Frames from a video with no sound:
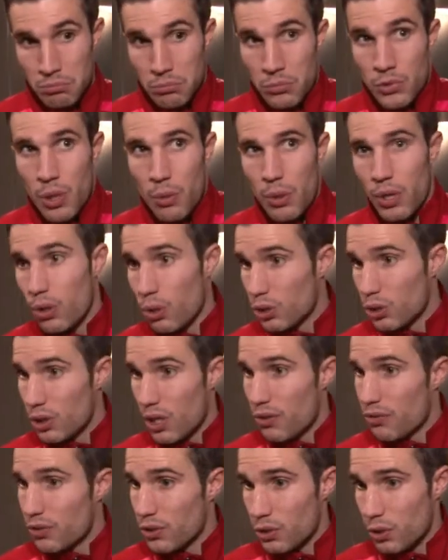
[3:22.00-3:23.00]
No one looks
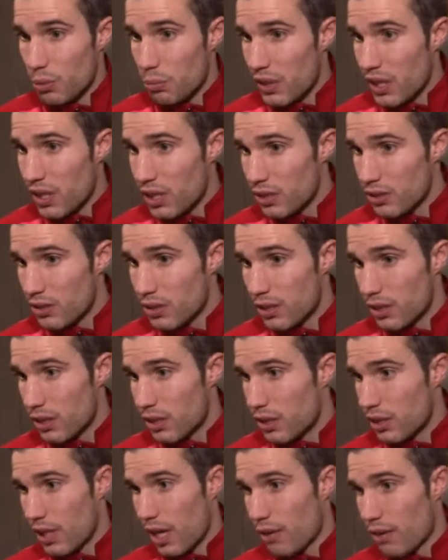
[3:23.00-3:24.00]
nervous to me.
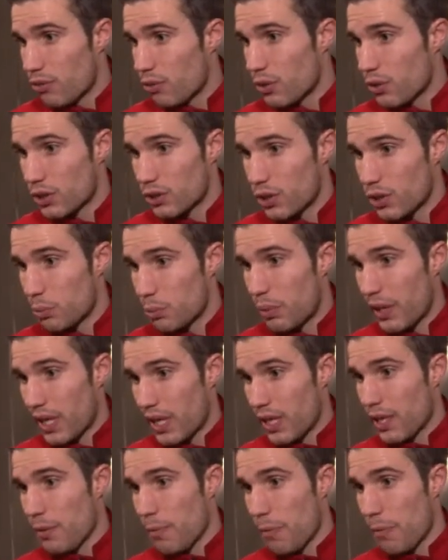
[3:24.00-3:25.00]
Everyone's just
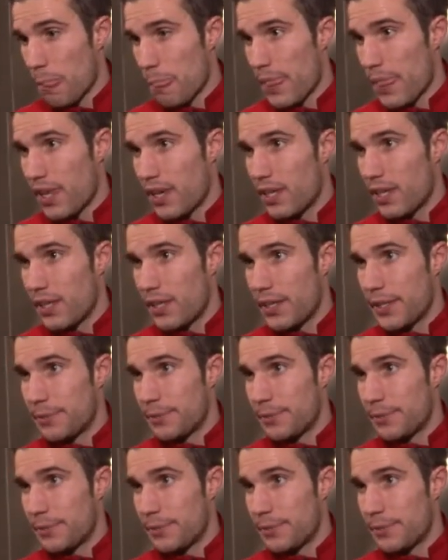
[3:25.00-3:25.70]
playing, and